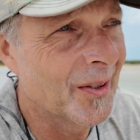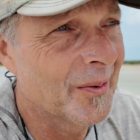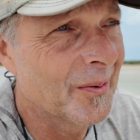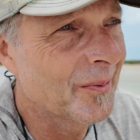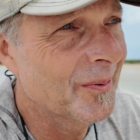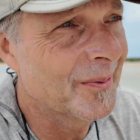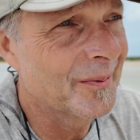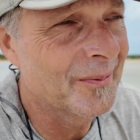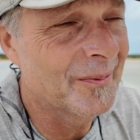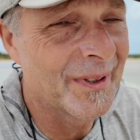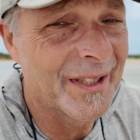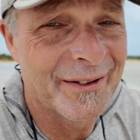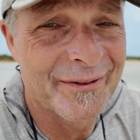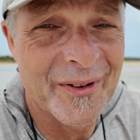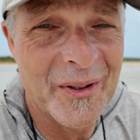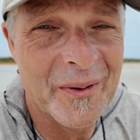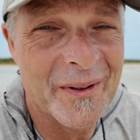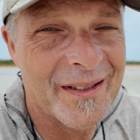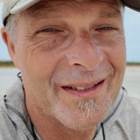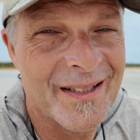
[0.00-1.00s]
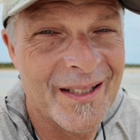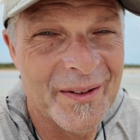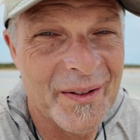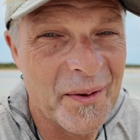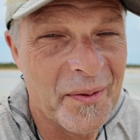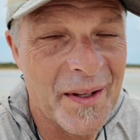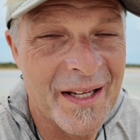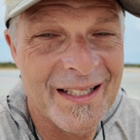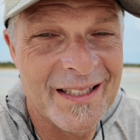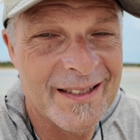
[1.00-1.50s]
we focus on the
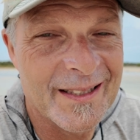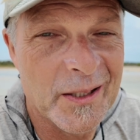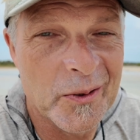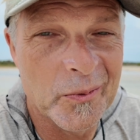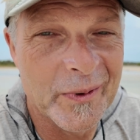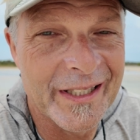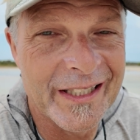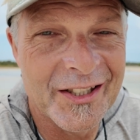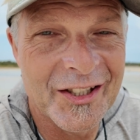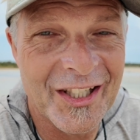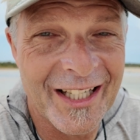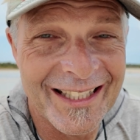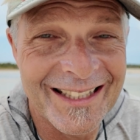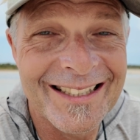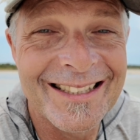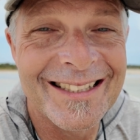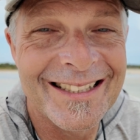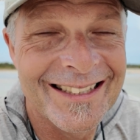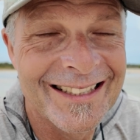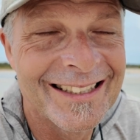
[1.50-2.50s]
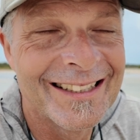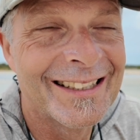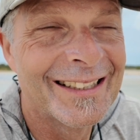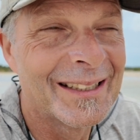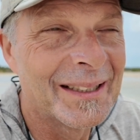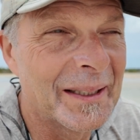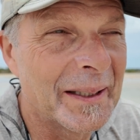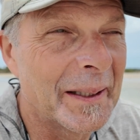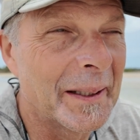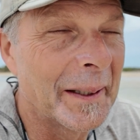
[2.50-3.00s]
things that we chase.
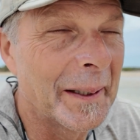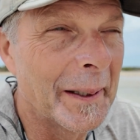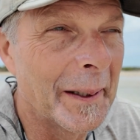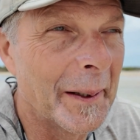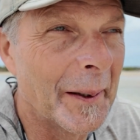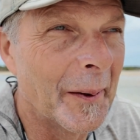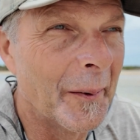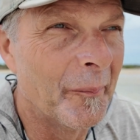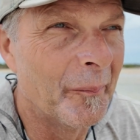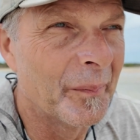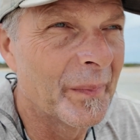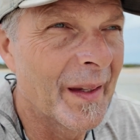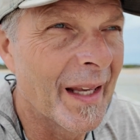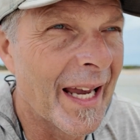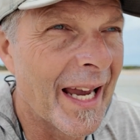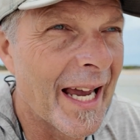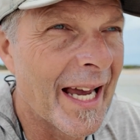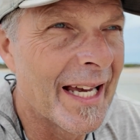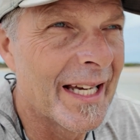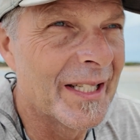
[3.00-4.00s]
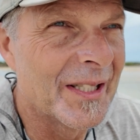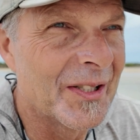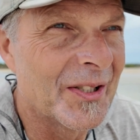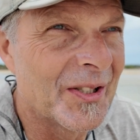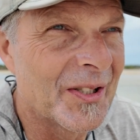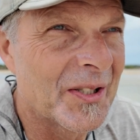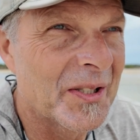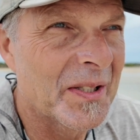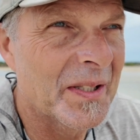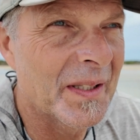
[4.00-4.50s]

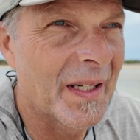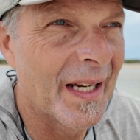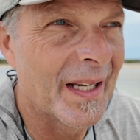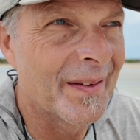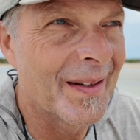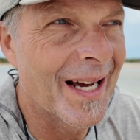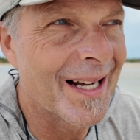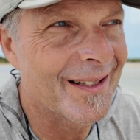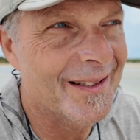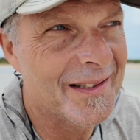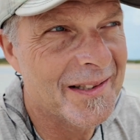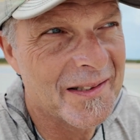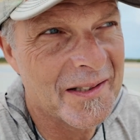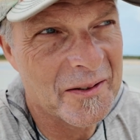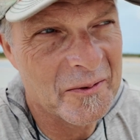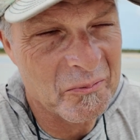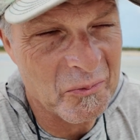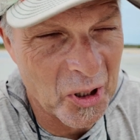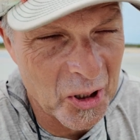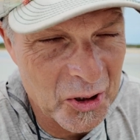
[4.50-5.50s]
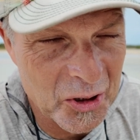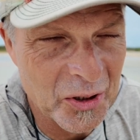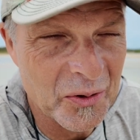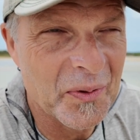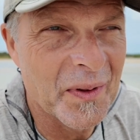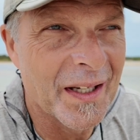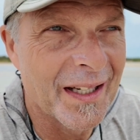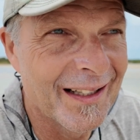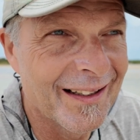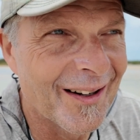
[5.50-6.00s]
And that's a good
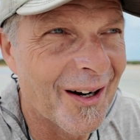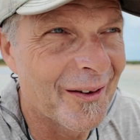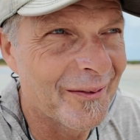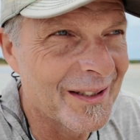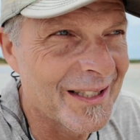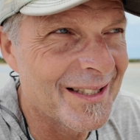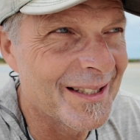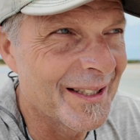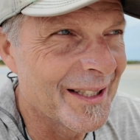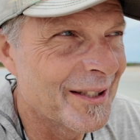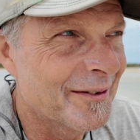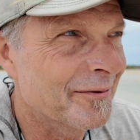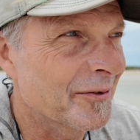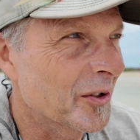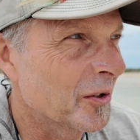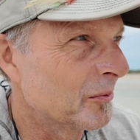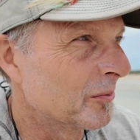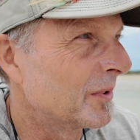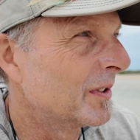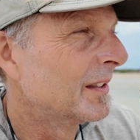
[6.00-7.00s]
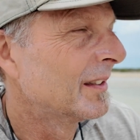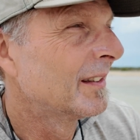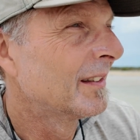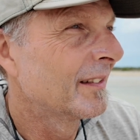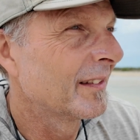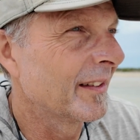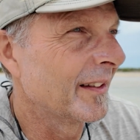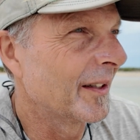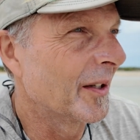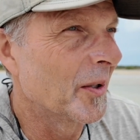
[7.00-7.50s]
thing, obviously, from,
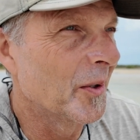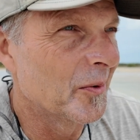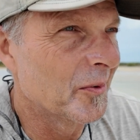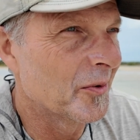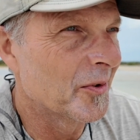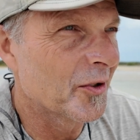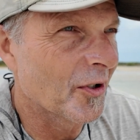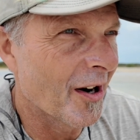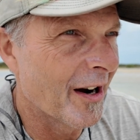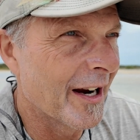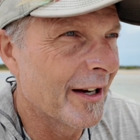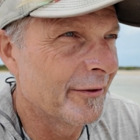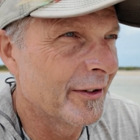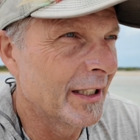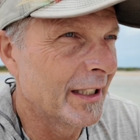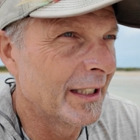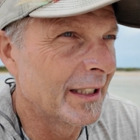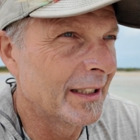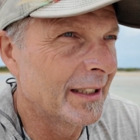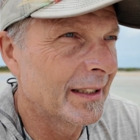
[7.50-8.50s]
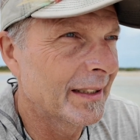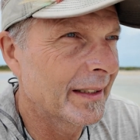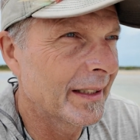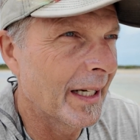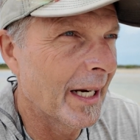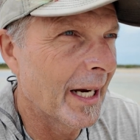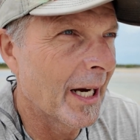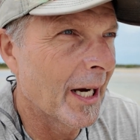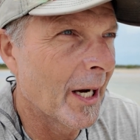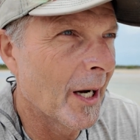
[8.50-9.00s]
driving
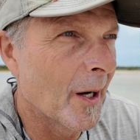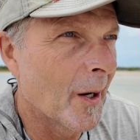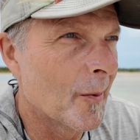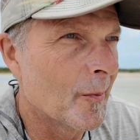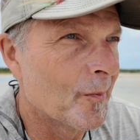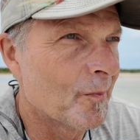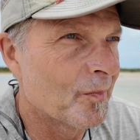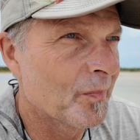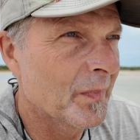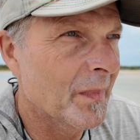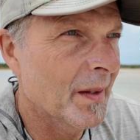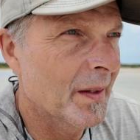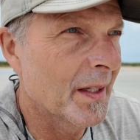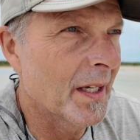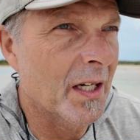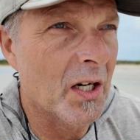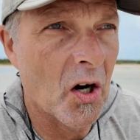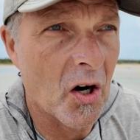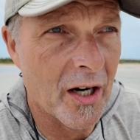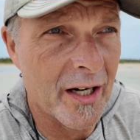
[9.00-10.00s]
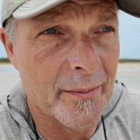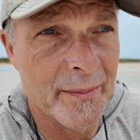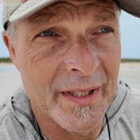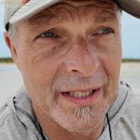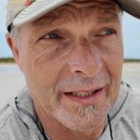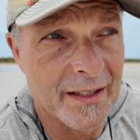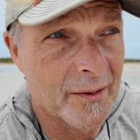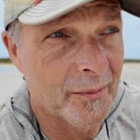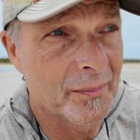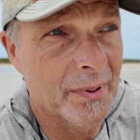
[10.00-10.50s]
the
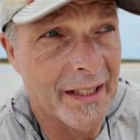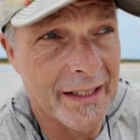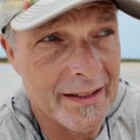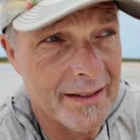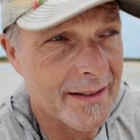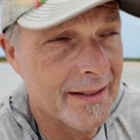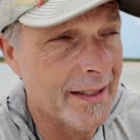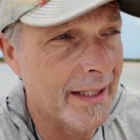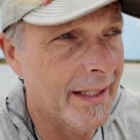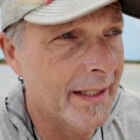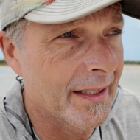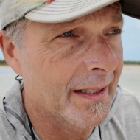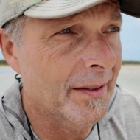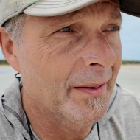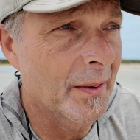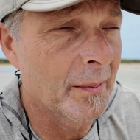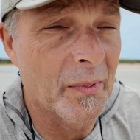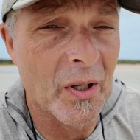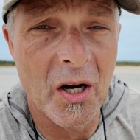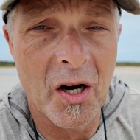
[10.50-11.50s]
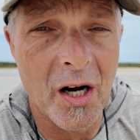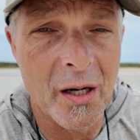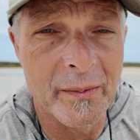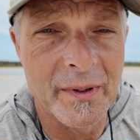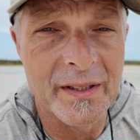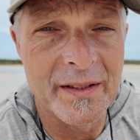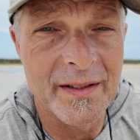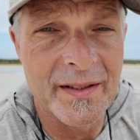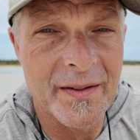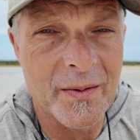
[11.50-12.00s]
economy in a place like the
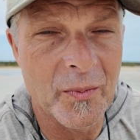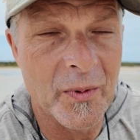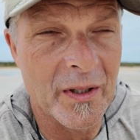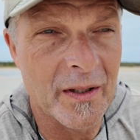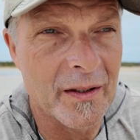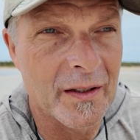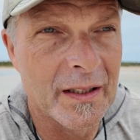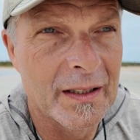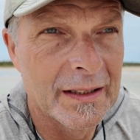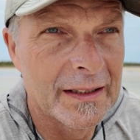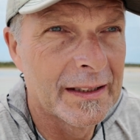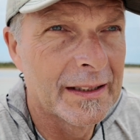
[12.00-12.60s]
Bahamas, where